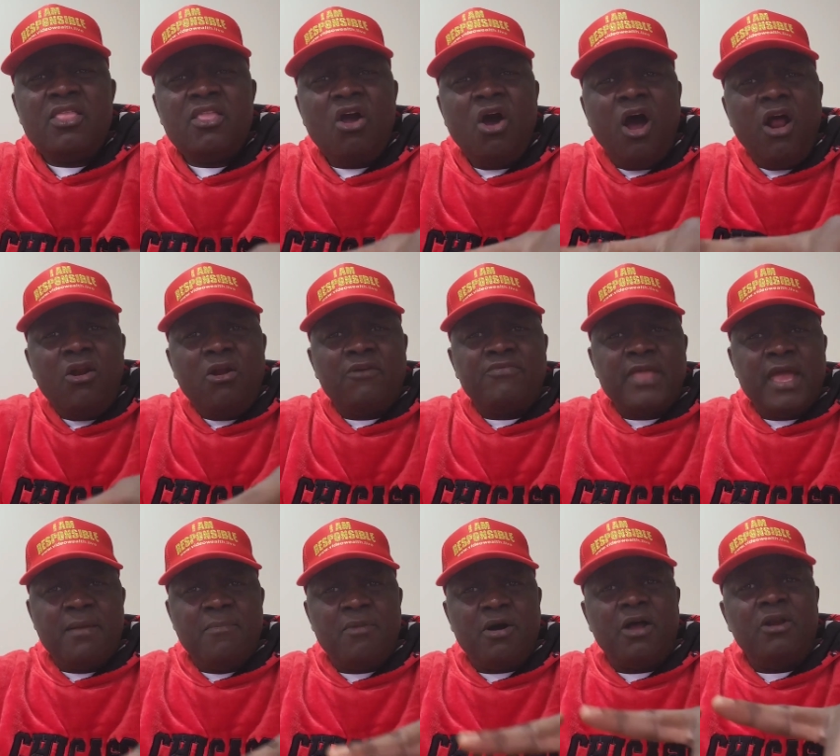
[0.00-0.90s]
all of
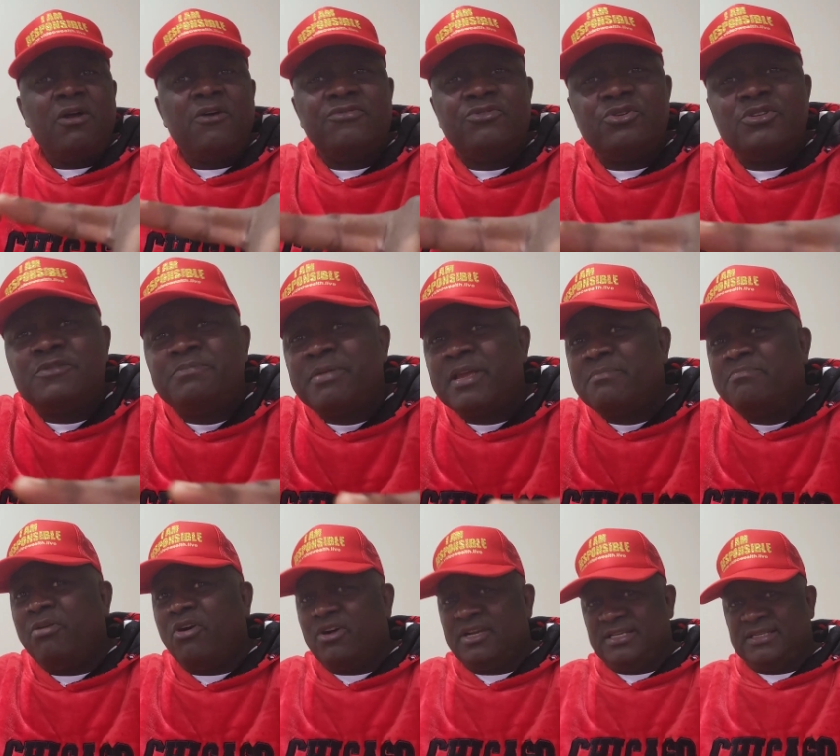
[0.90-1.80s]
them, all of those big
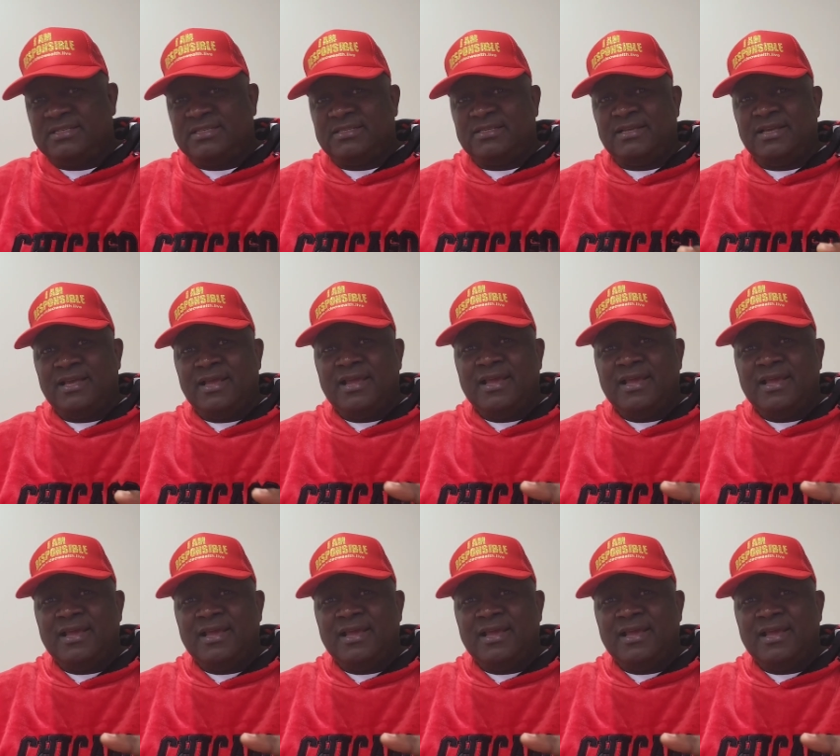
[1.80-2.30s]
boys,